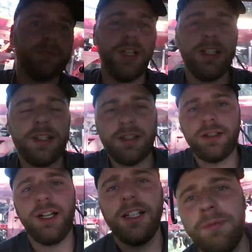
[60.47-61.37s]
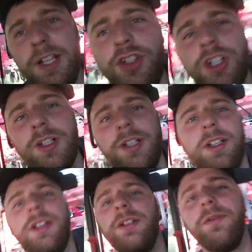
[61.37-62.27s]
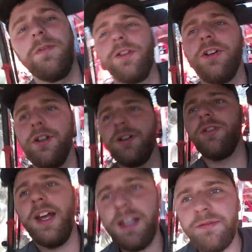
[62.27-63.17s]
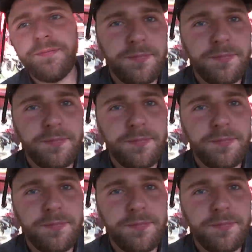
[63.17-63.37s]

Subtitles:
that's not much for grain.